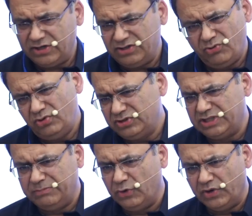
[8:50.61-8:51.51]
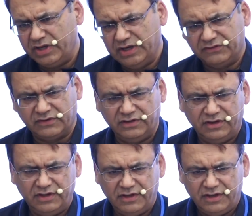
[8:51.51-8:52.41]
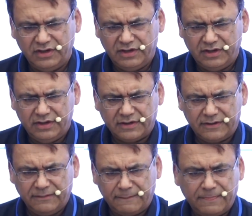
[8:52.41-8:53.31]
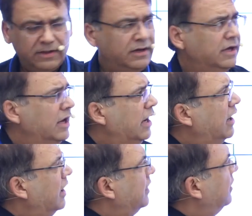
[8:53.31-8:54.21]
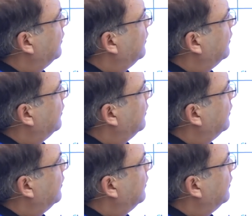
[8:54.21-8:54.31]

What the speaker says: Did you all keep going and so? Okay.